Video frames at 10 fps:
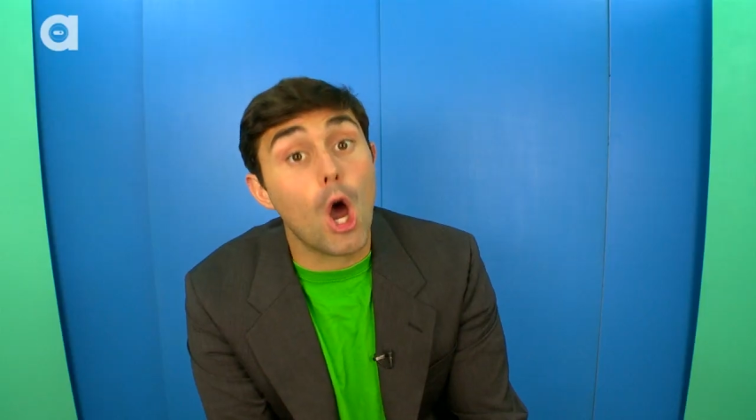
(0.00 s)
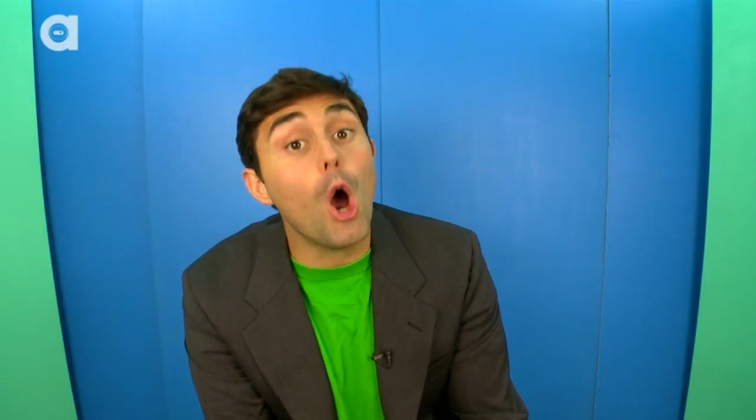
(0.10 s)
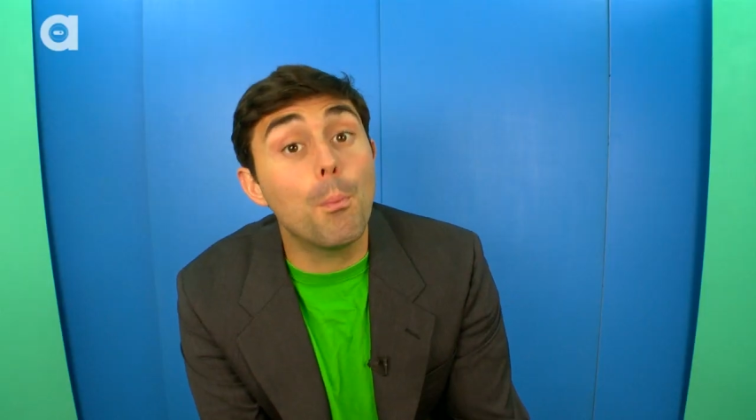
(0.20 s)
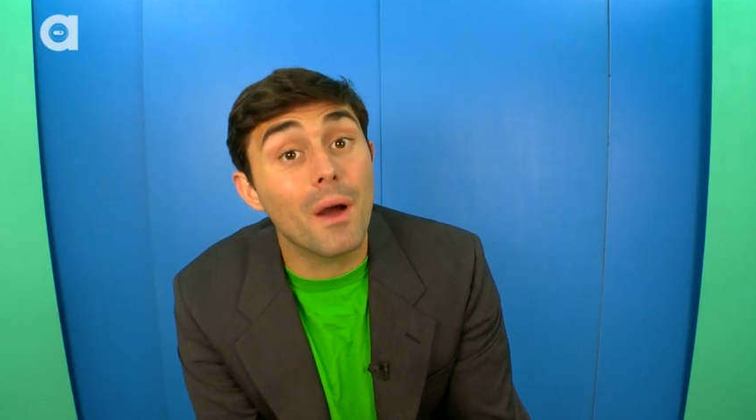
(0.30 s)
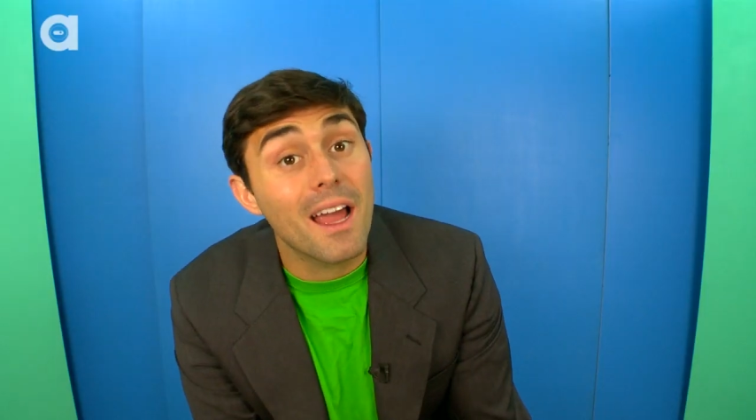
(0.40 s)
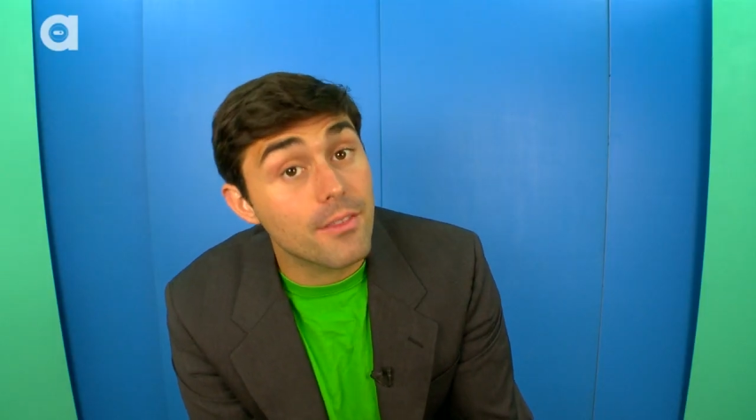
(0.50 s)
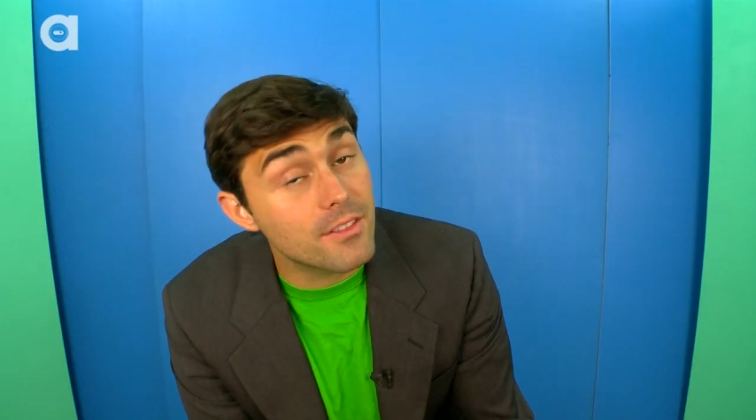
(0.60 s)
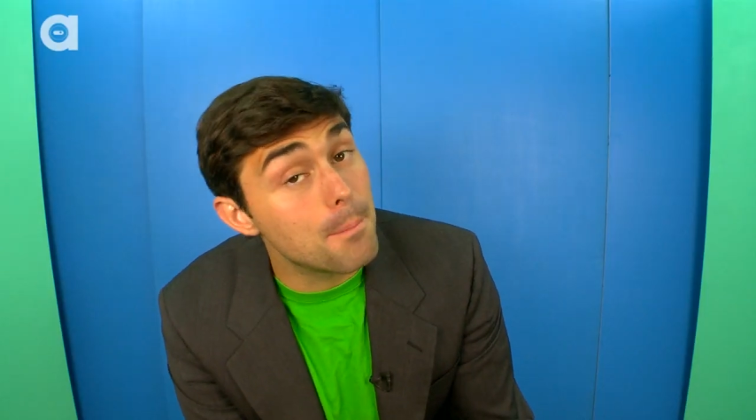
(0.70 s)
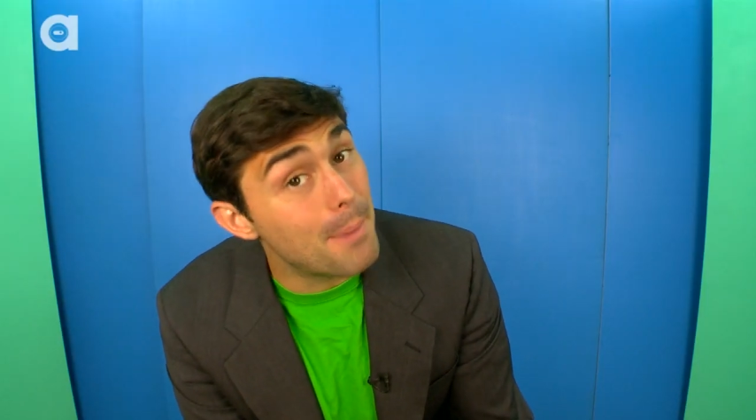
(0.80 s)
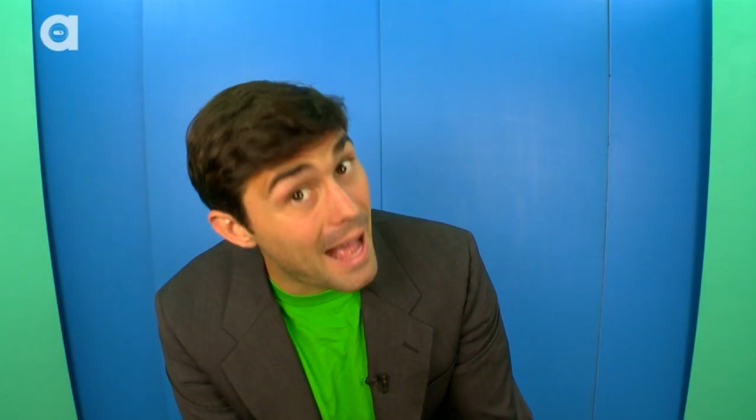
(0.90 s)
hope
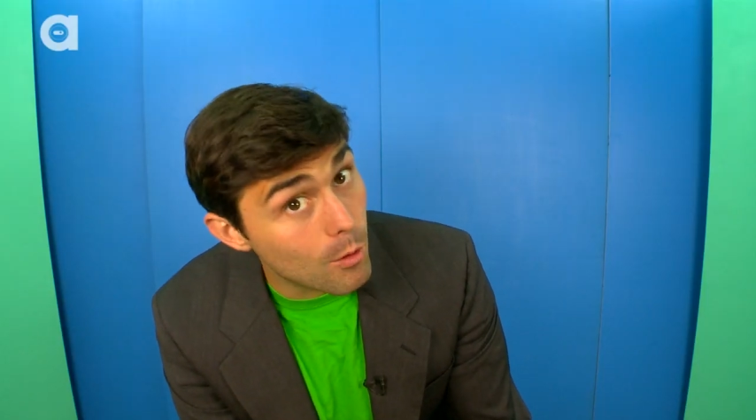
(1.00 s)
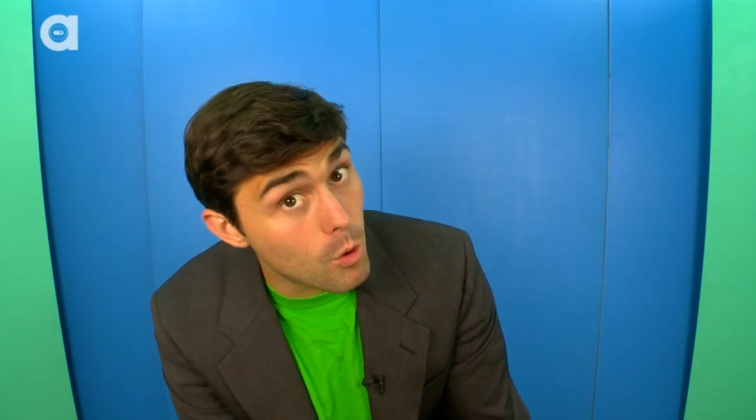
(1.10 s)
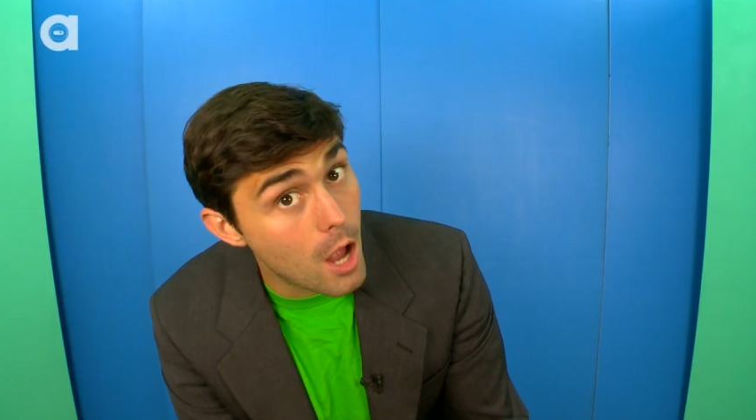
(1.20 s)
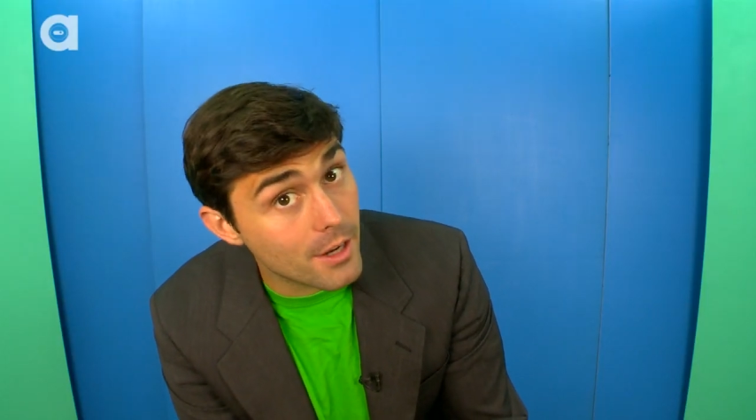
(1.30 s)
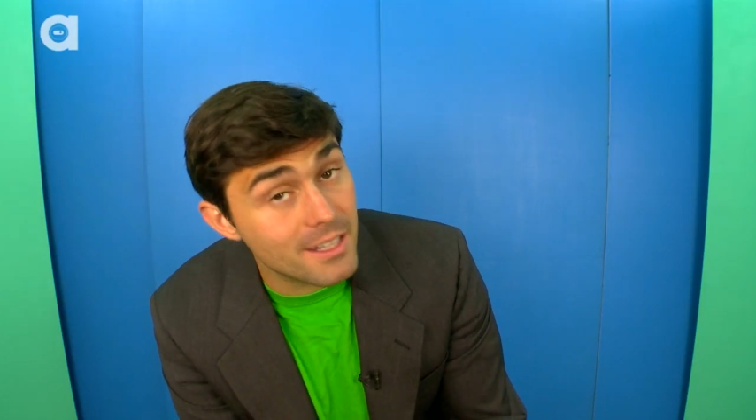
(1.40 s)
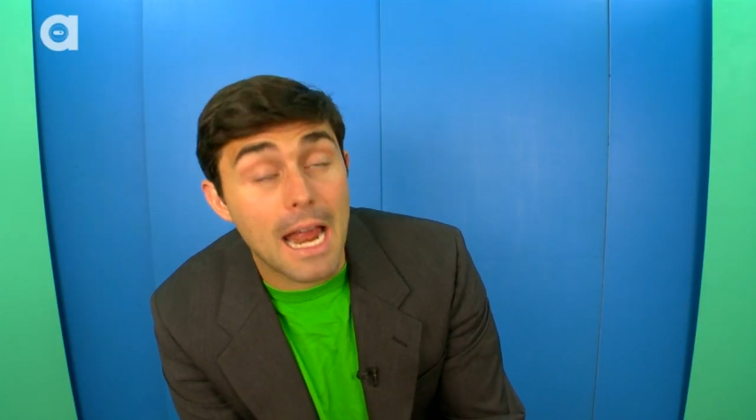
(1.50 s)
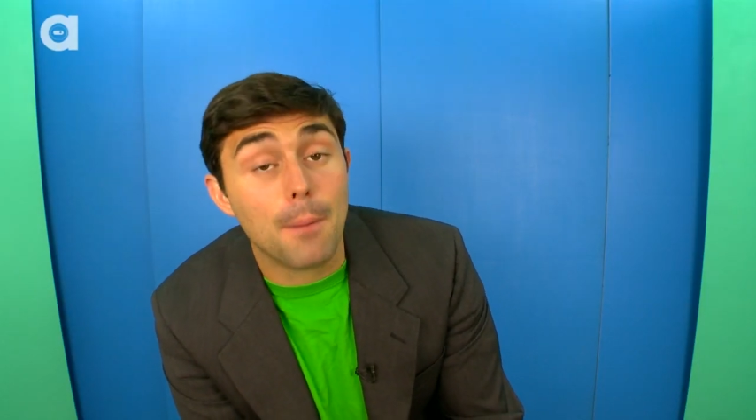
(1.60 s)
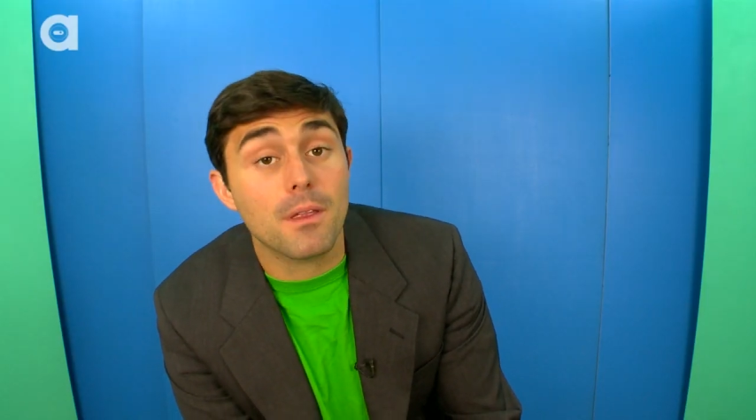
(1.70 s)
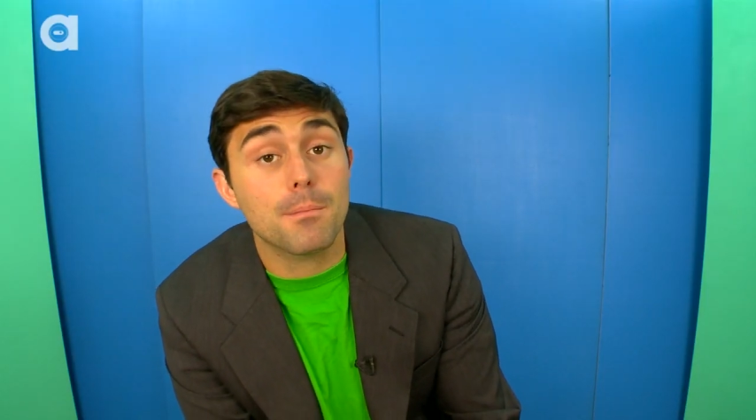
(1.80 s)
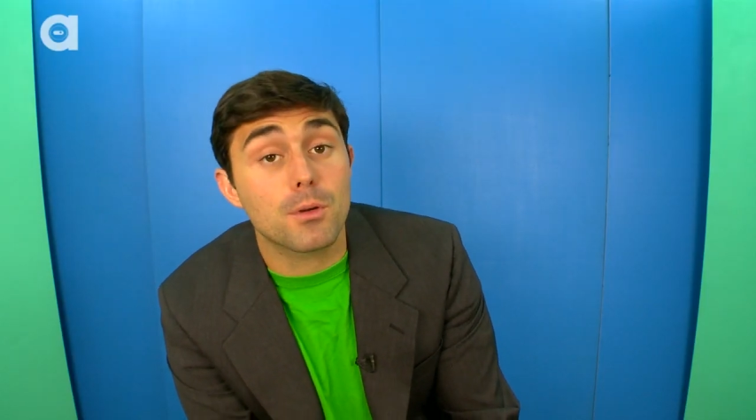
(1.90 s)
that the Balrog can
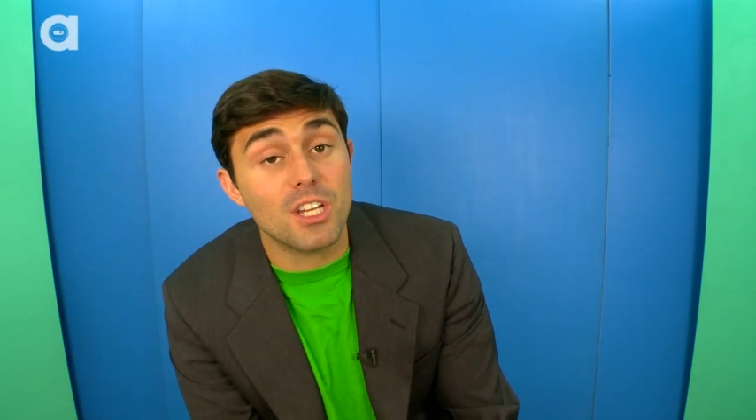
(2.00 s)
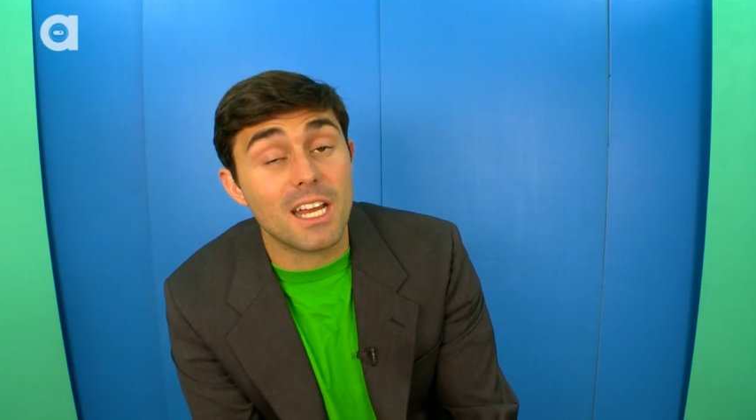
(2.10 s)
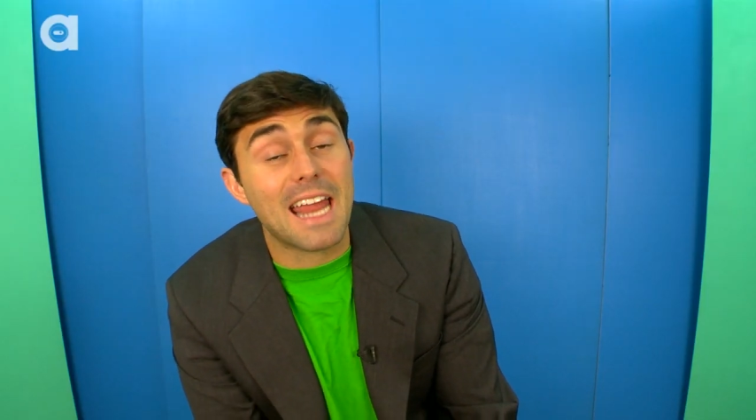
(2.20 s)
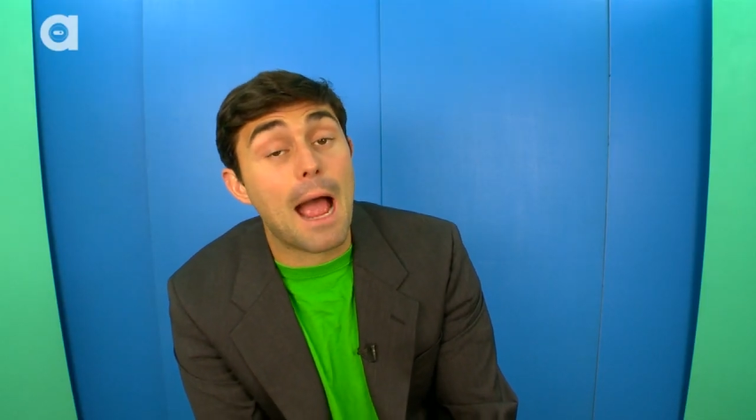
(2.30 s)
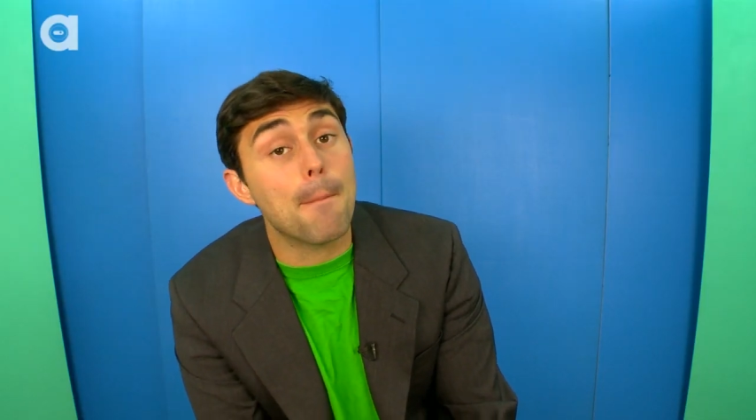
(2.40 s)
help them predict how